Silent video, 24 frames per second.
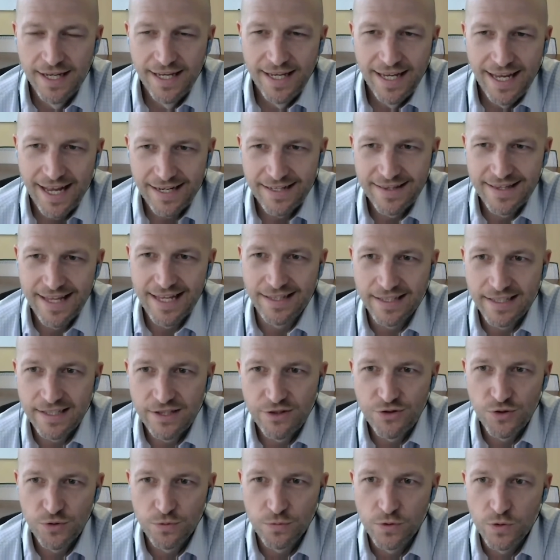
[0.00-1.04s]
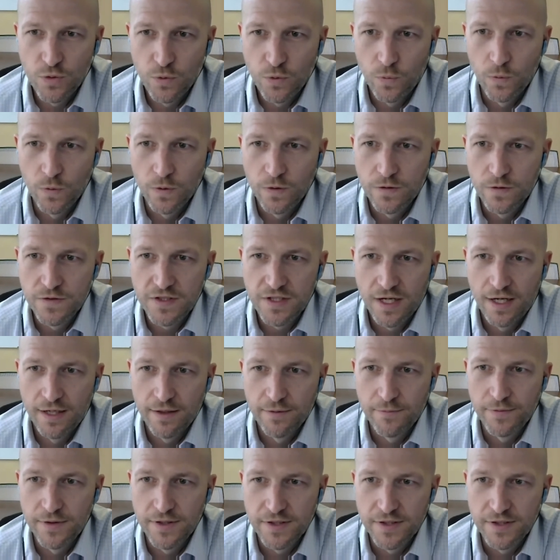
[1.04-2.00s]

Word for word: How did that lead you towards kind of